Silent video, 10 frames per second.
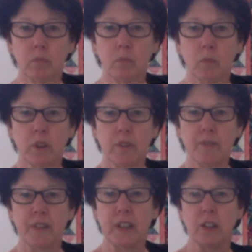What's
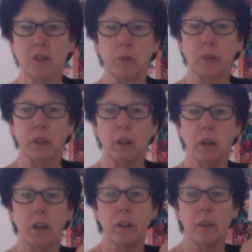Vicky doing?
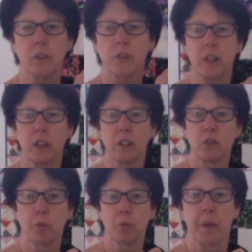I understand
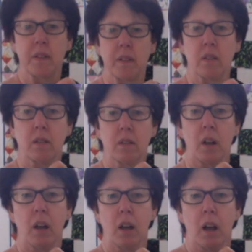2 pieces
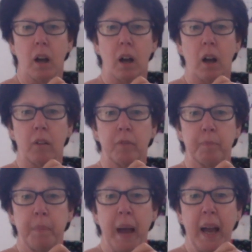of
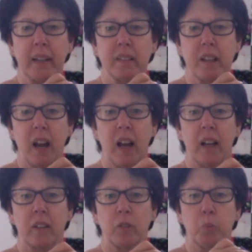bag
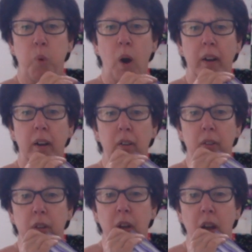ties,
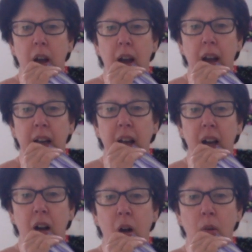wires. I got,
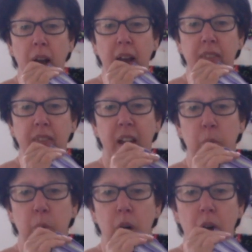okay, they
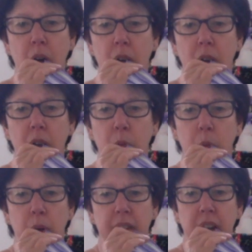work
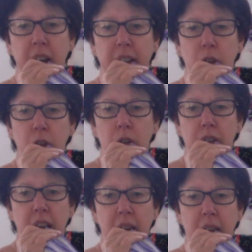with electrical
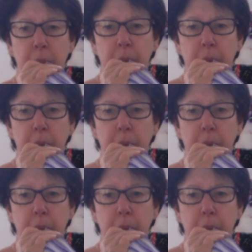type.